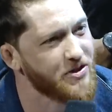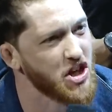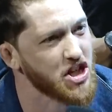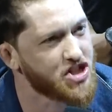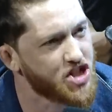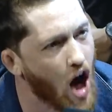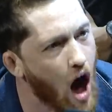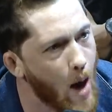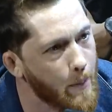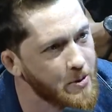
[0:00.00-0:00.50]
the
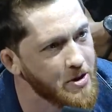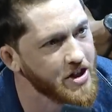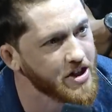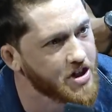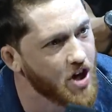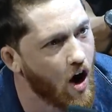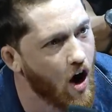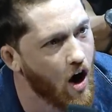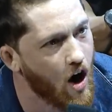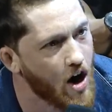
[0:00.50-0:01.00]
top of the
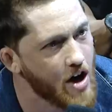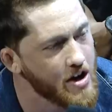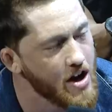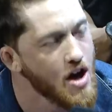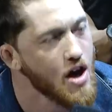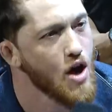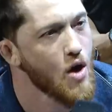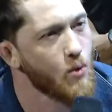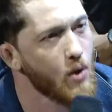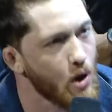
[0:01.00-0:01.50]
card
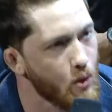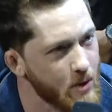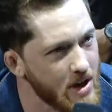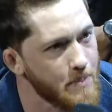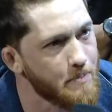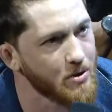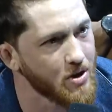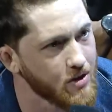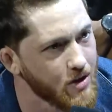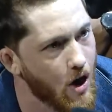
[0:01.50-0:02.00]
where we
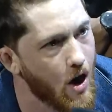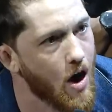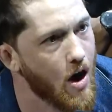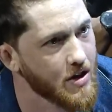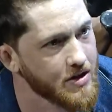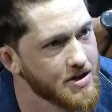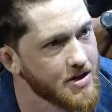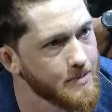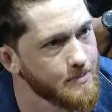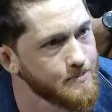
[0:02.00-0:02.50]

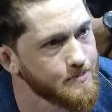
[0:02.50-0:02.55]
belonged.